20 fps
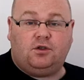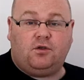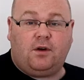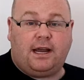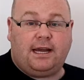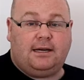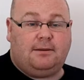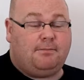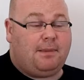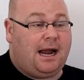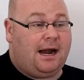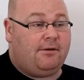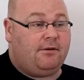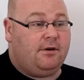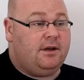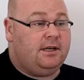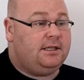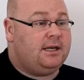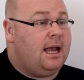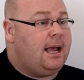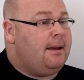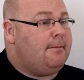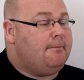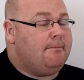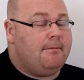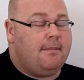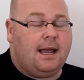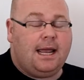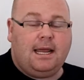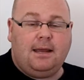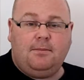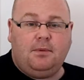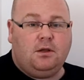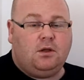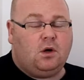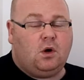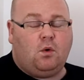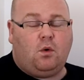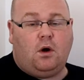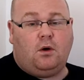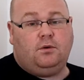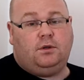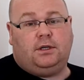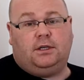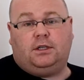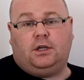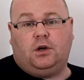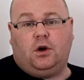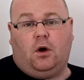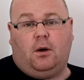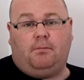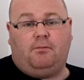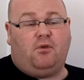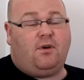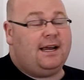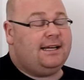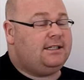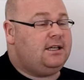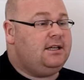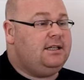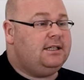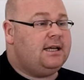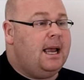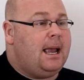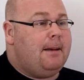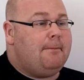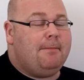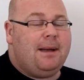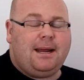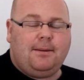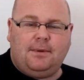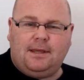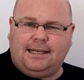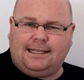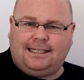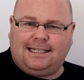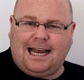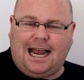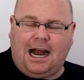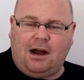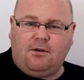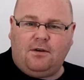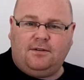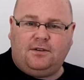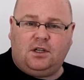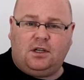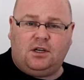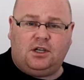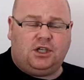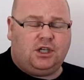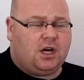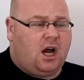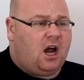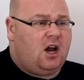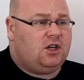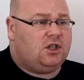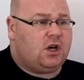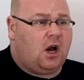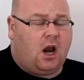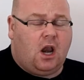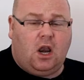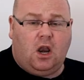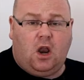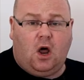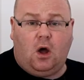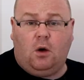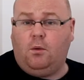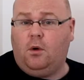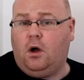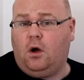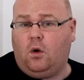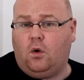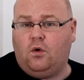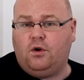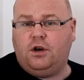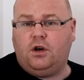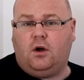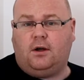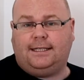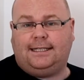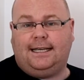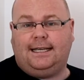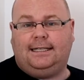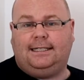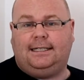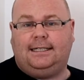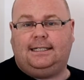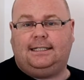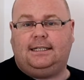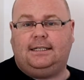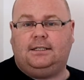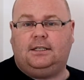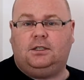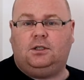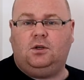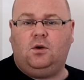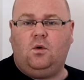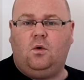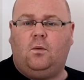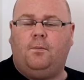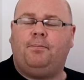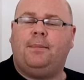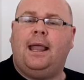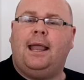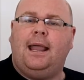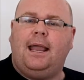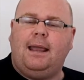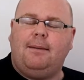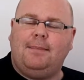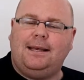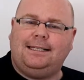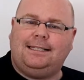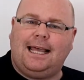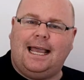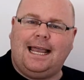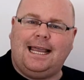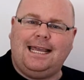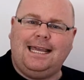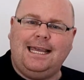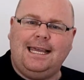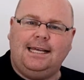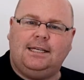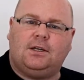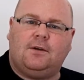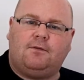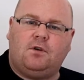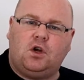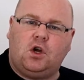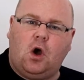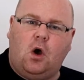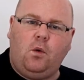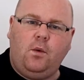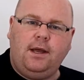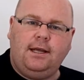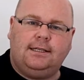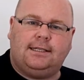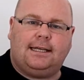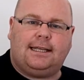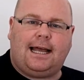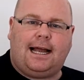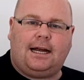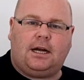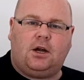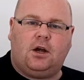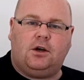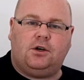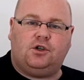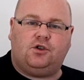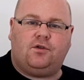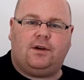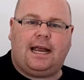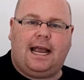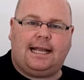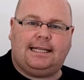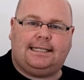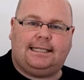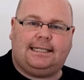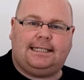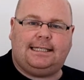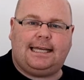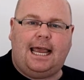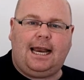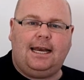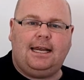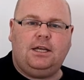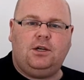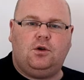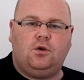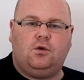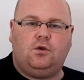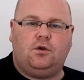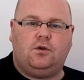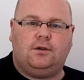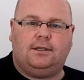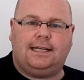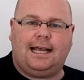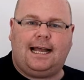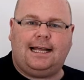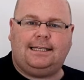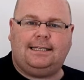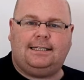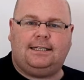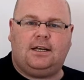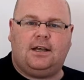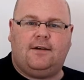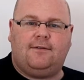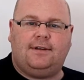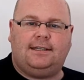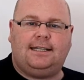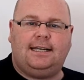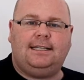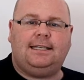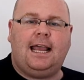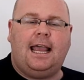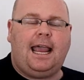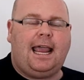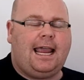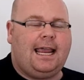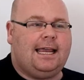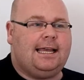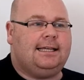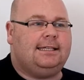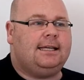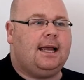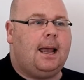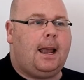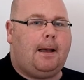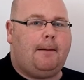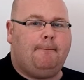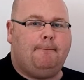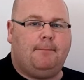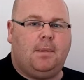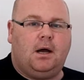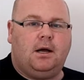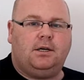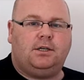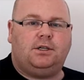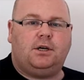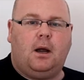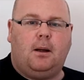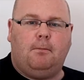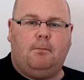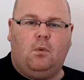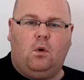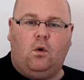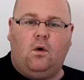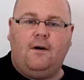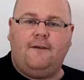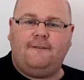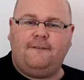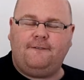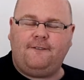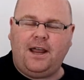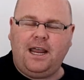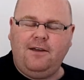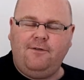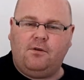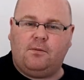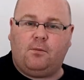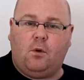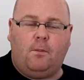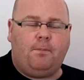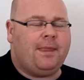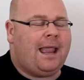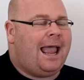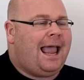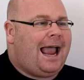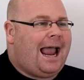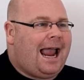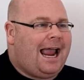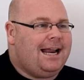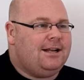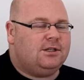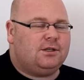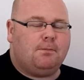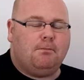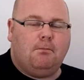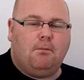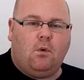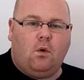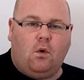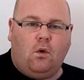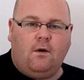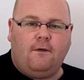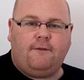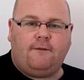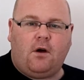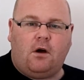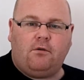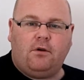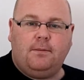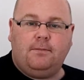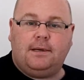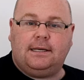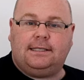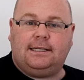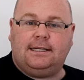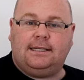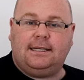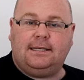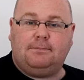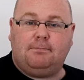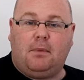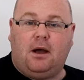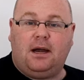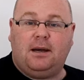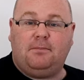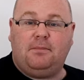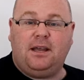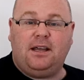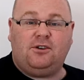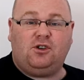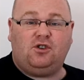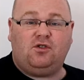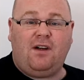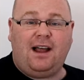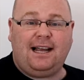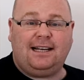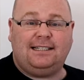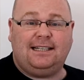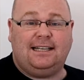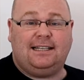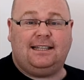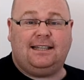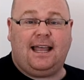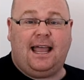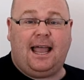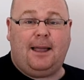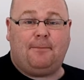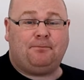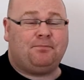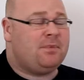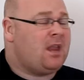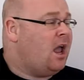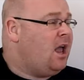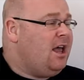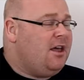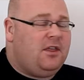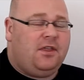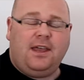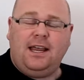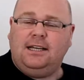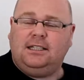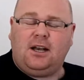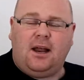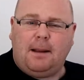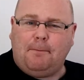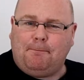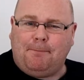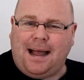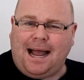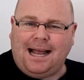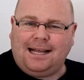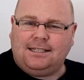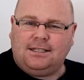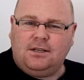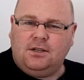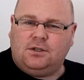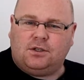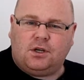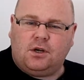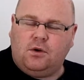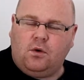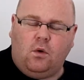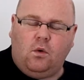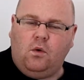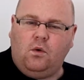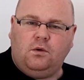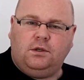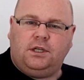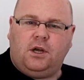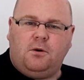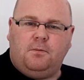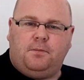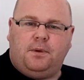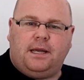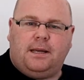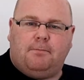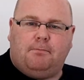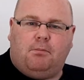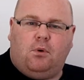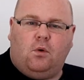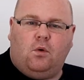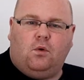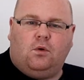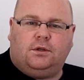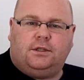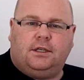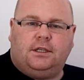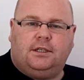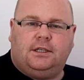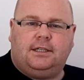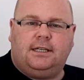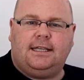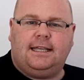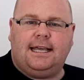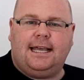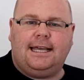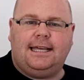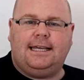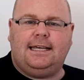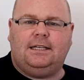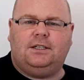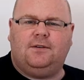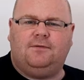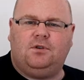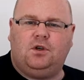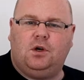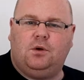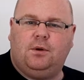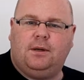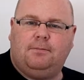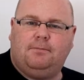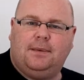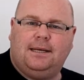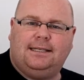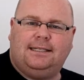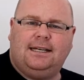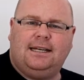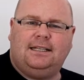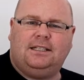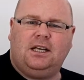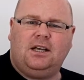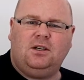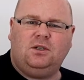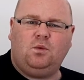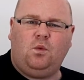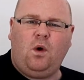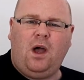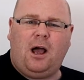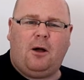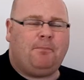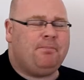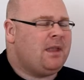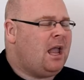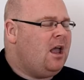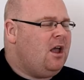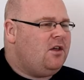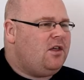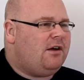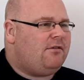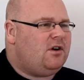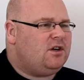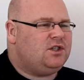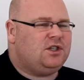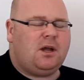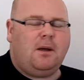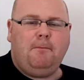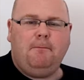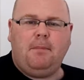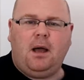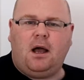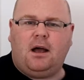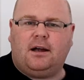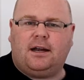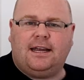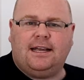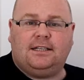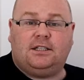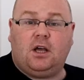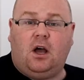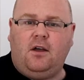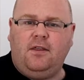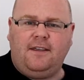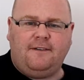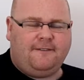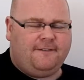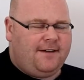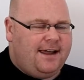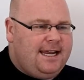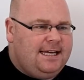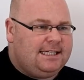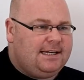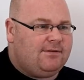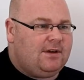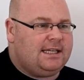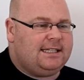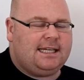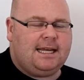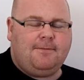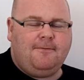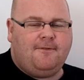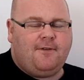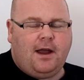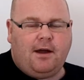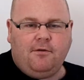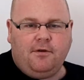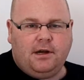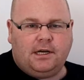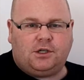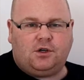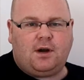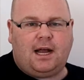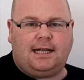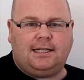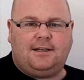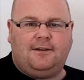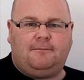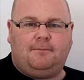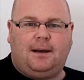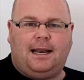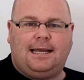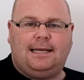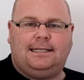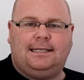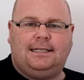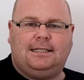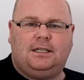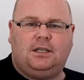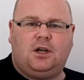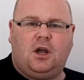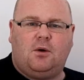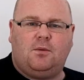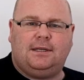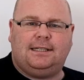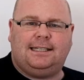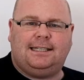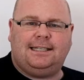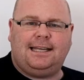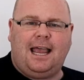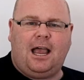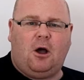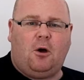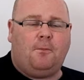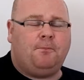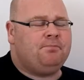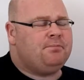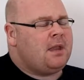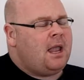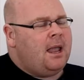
trade barriers, maybe the quotas are not present, maybe the tariffs that are charged are lower or not existent at all, it means the ease of going to that country and selling your goods and services is much more favourable. Hence, more foreign businesses might be attracted there. Things like patents can also be important to the ease of doing business as well. There are some markets that on the face of it seem very attractive places to go and sell,